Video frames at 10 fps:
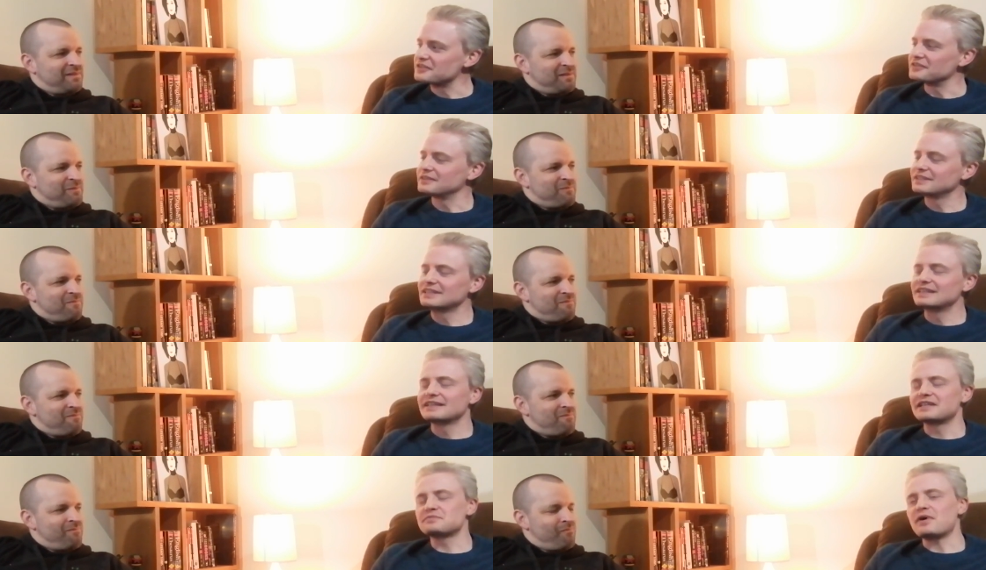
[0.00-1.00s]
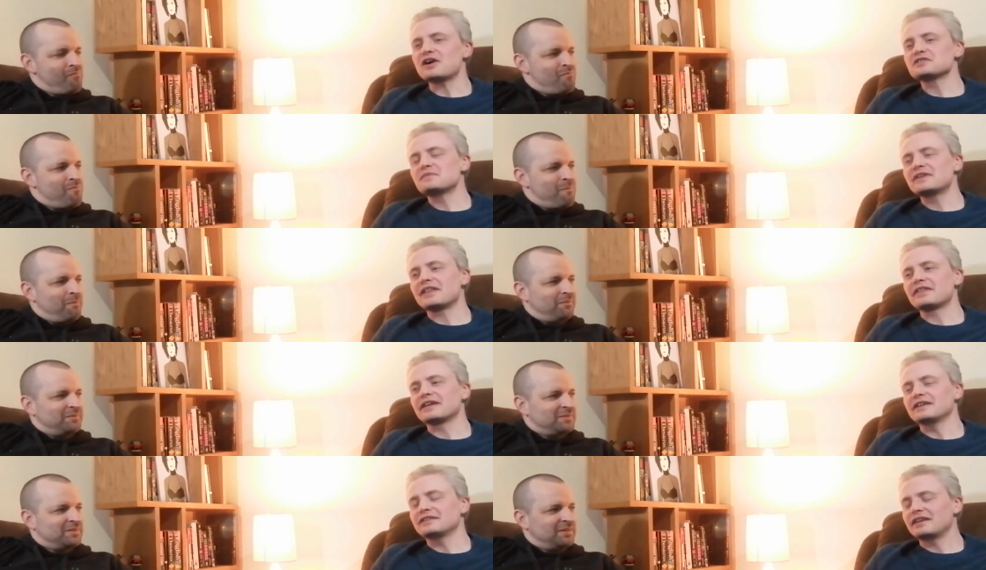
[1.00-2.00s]
Speaker 1: I do. There's parts of me
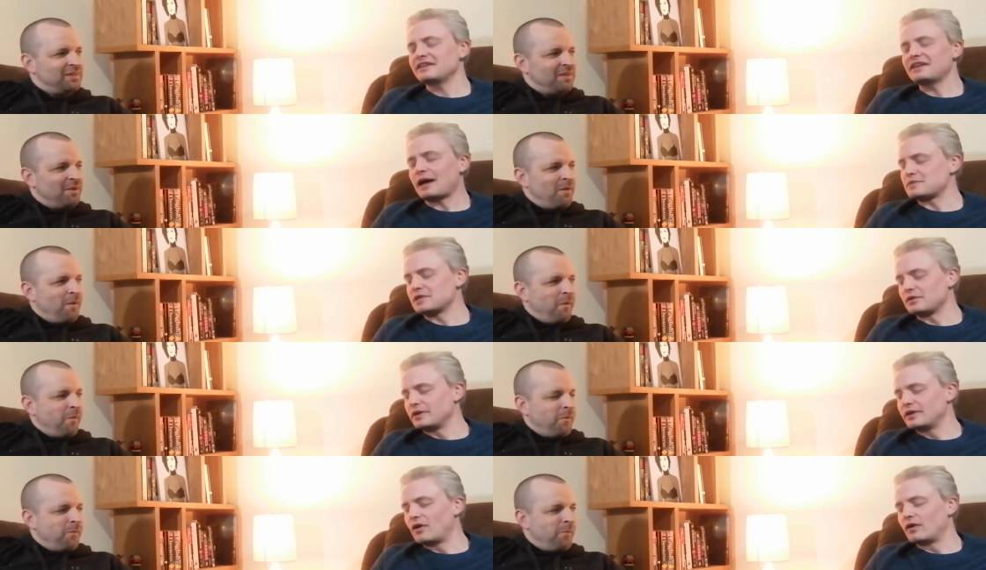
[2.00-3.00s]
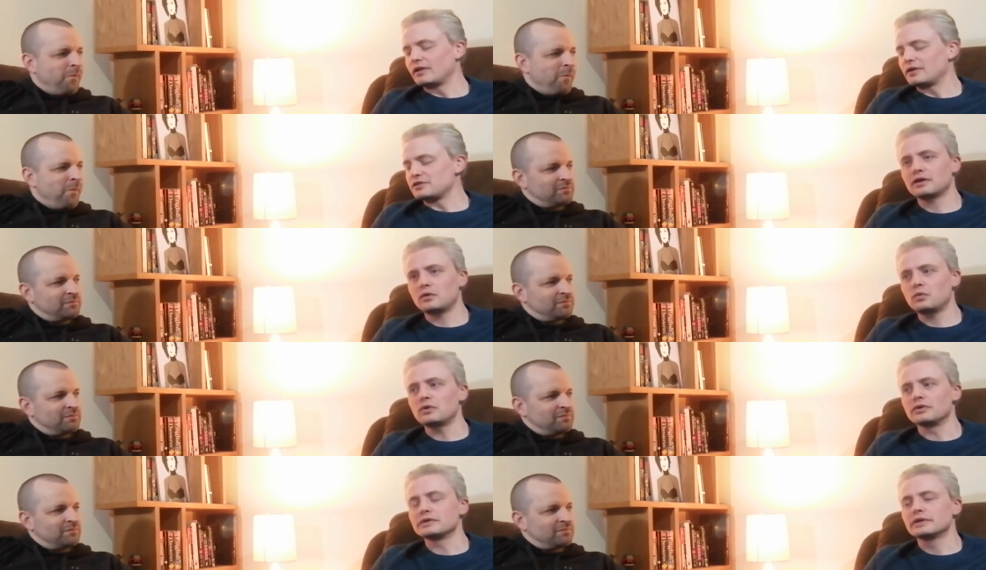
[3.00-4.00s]
that think, absolutely not. I
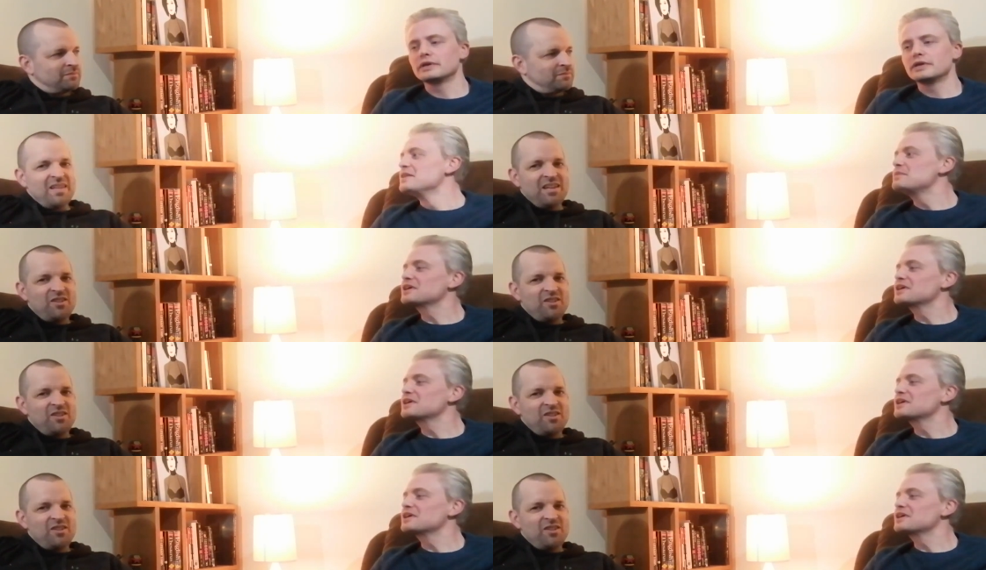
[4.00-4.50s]
think I would.